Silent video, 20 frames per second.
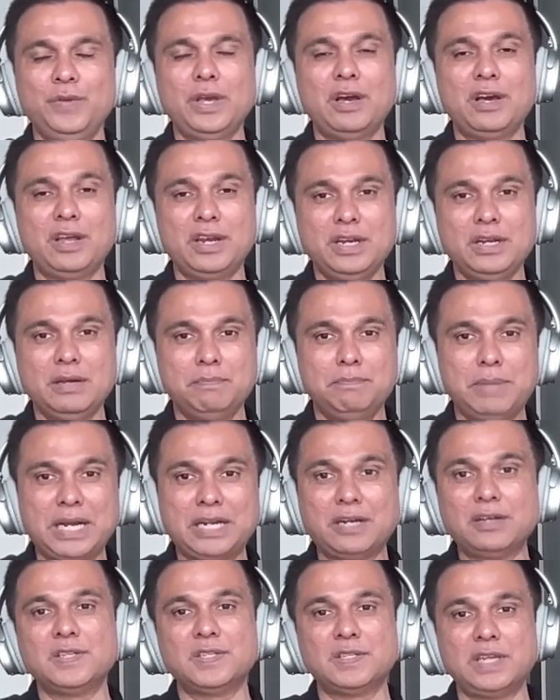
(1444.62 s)
are in a
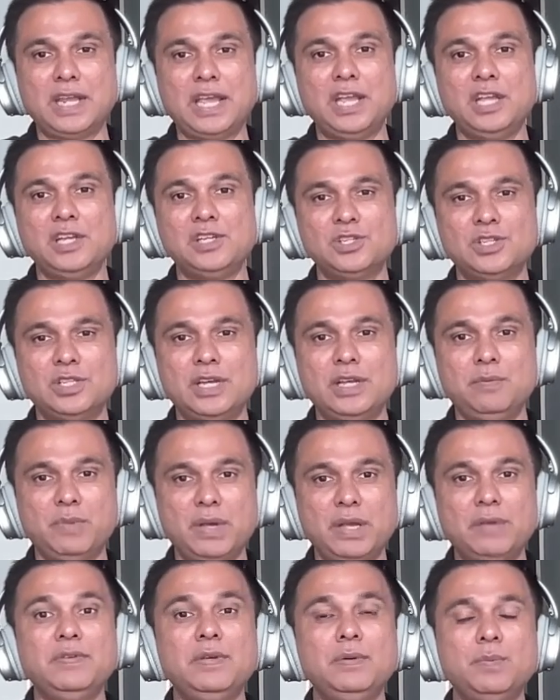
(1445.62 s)
better stage than
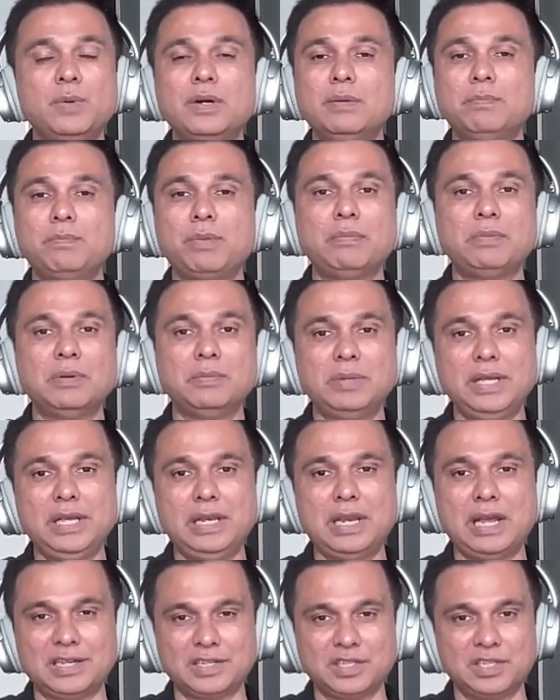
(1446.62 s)
where we were probably
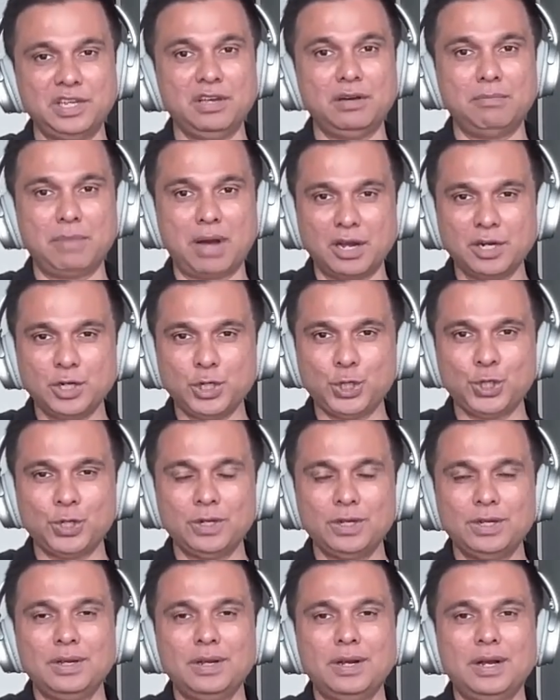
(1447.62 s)
last year, March,
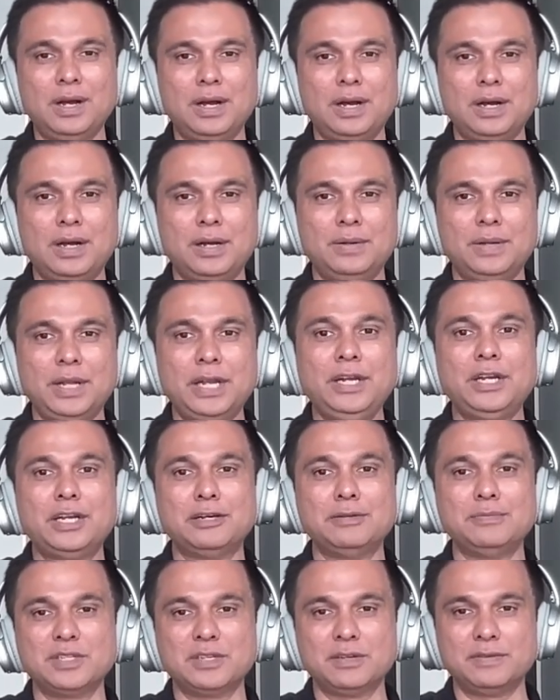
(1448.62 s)
in
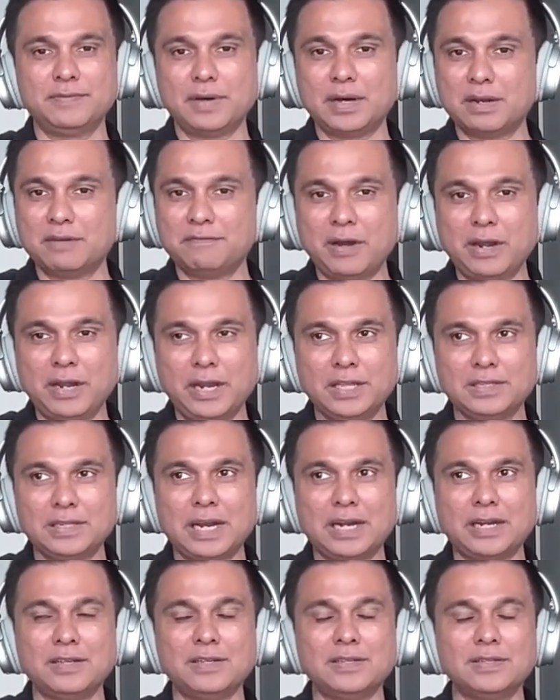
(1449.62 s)
terms of our funding
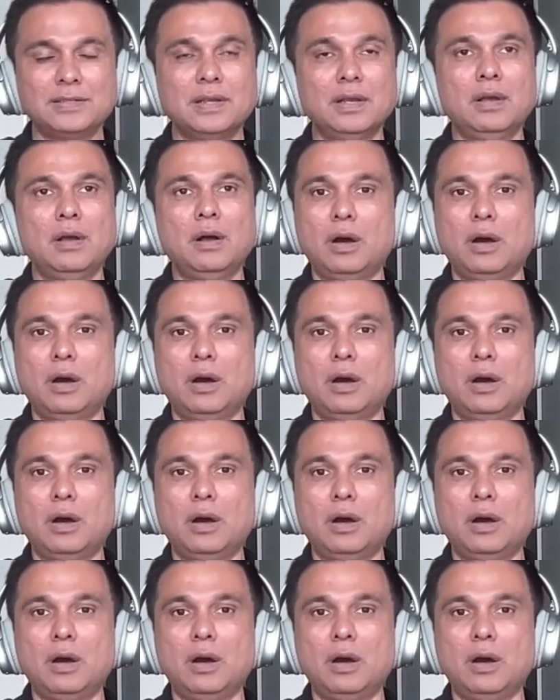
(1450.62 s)
status.